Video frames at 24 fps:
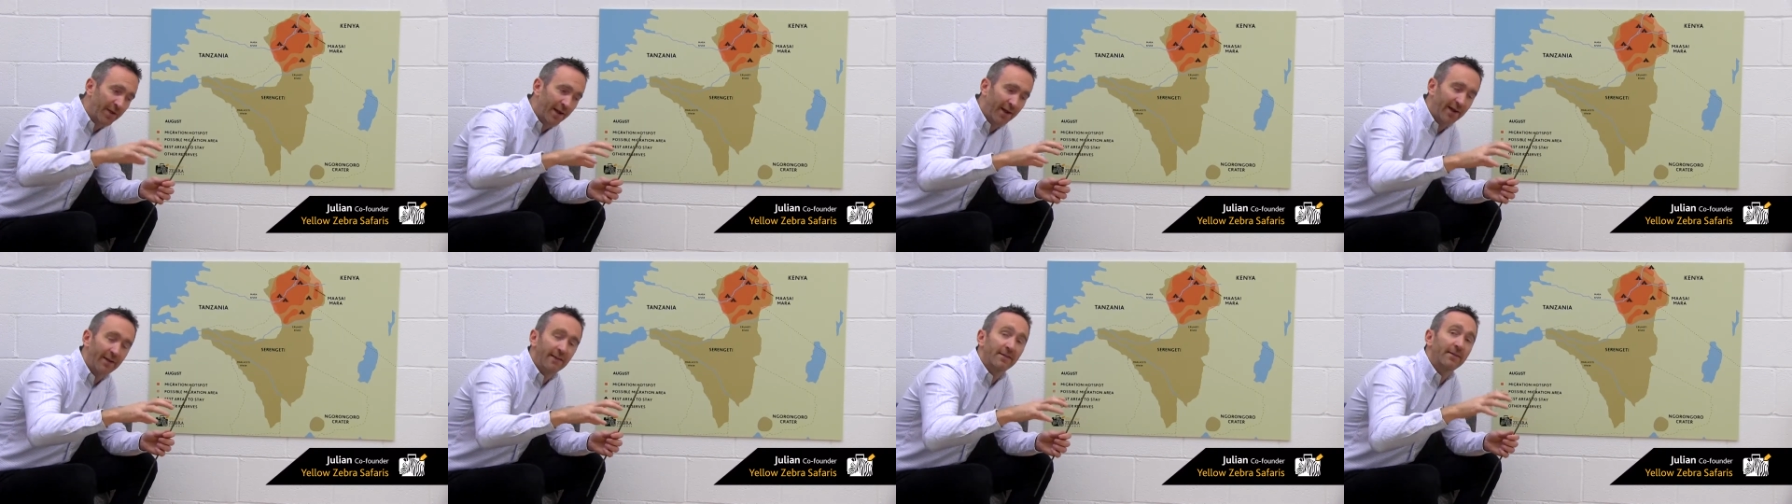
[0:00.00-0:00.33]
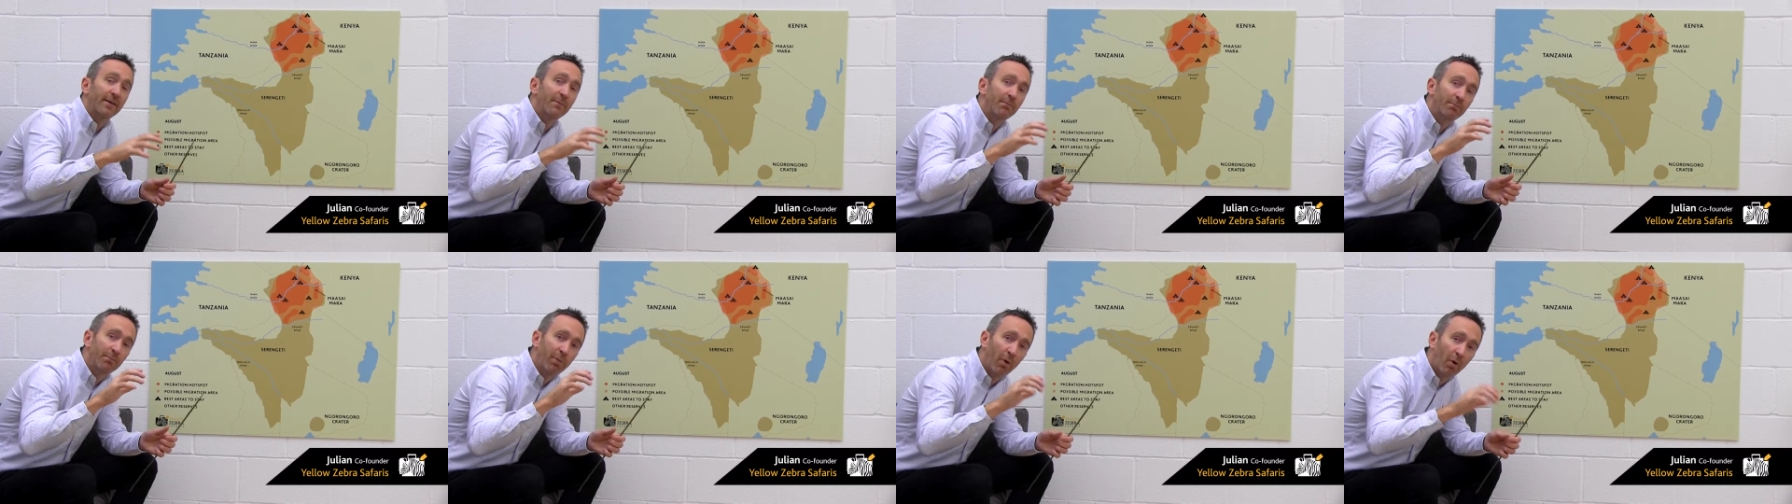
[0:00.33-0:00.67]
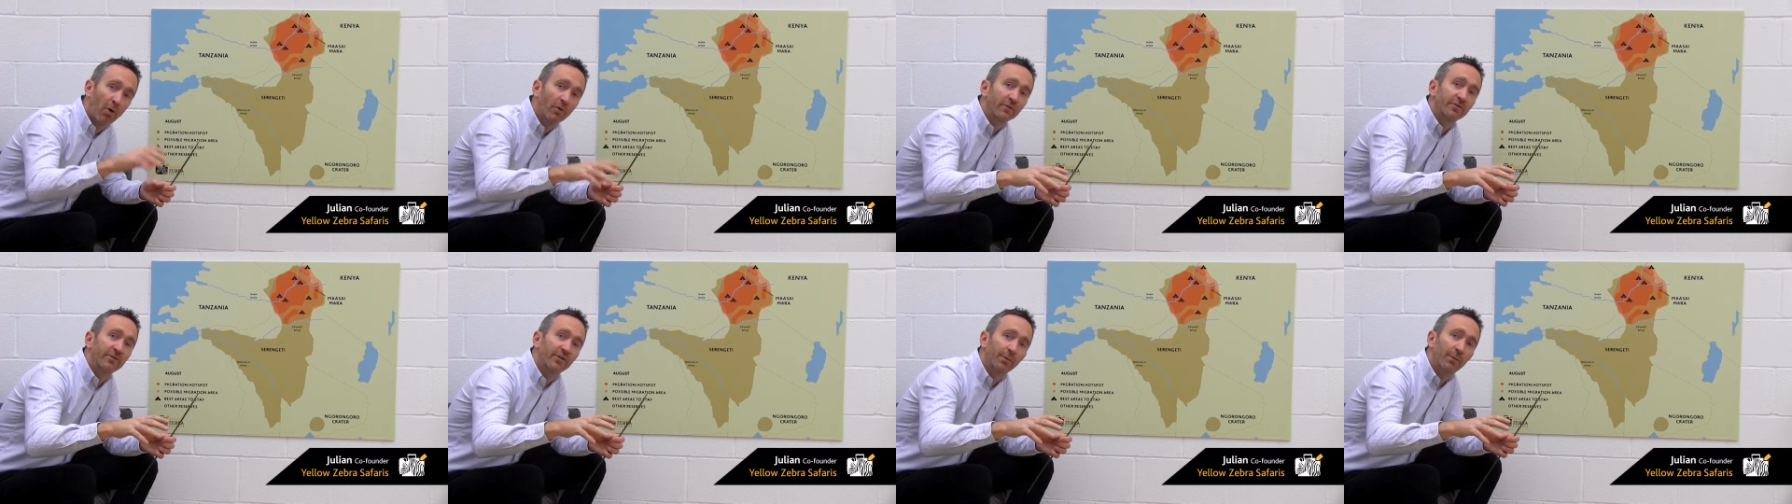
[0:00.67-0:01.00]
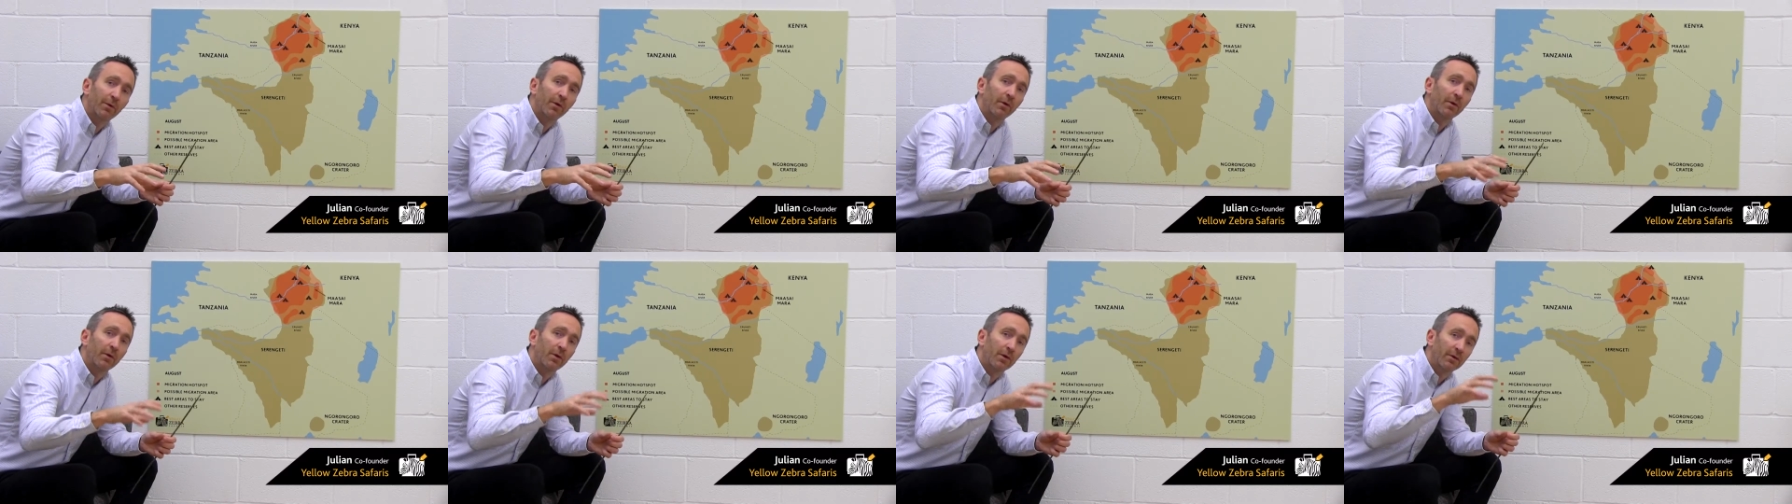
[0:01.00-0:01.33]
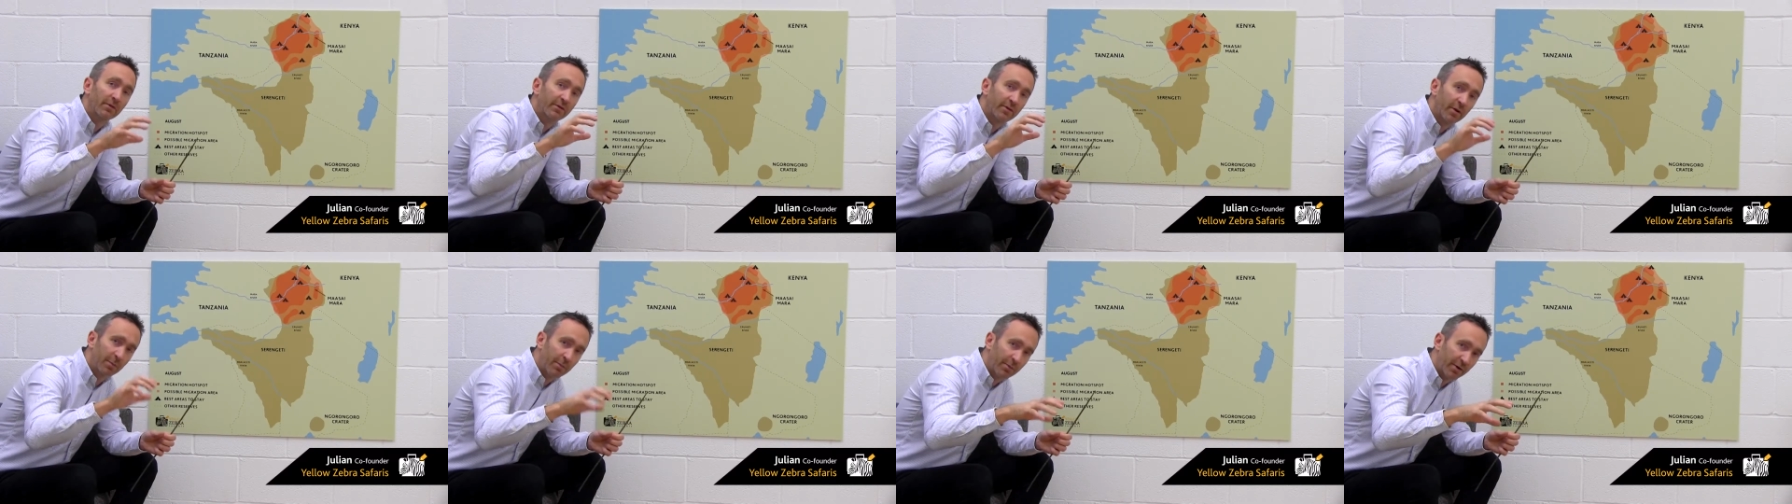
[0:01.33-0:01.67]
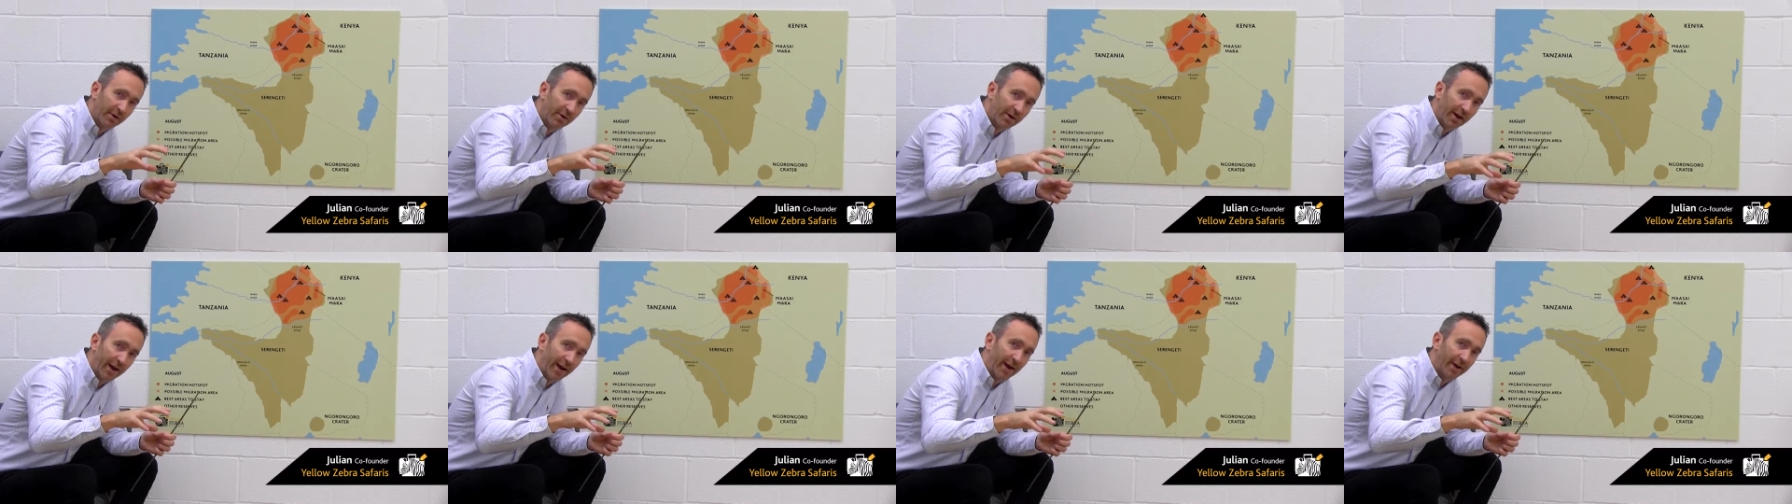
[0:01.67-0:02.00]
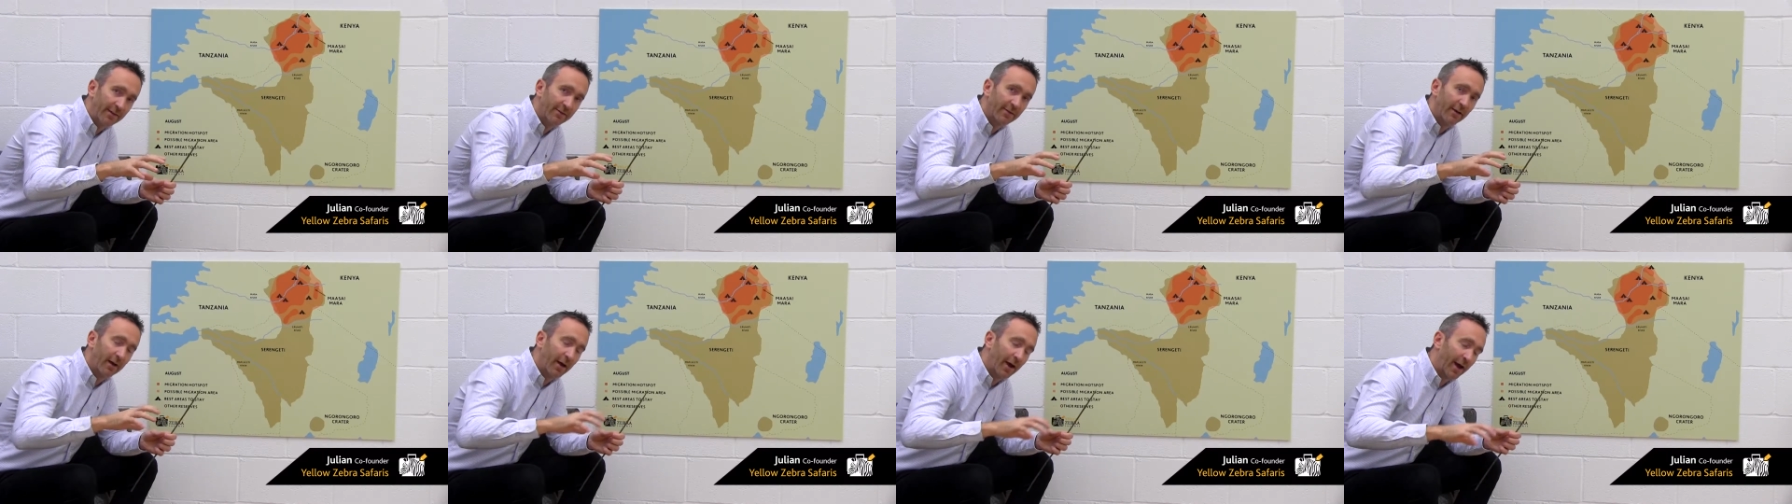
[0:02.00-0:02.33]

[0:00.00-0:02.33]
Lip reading: It's impossible to predict